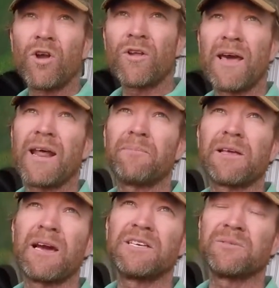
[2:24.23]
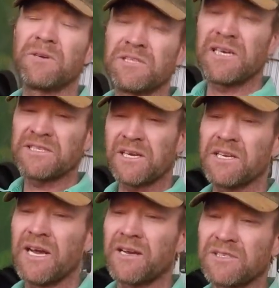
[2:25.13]
Not on that application, because that's
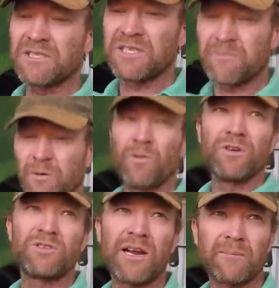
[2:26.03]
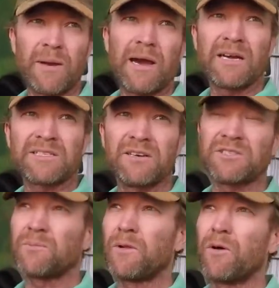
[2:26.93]
only done as a separate wheel track pass. So
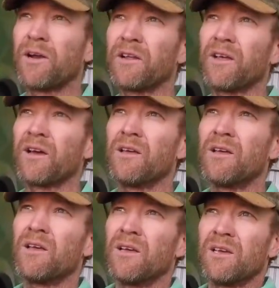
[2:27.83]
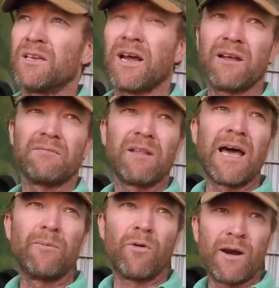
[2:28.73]
it's applied at the,
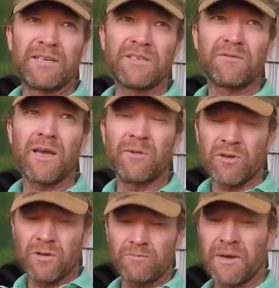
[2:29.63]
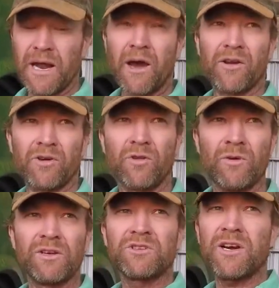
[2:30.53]
label rates of chemical, but only on the
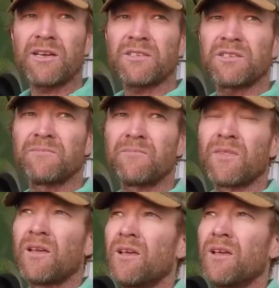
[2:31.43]
wheel tracks. Right.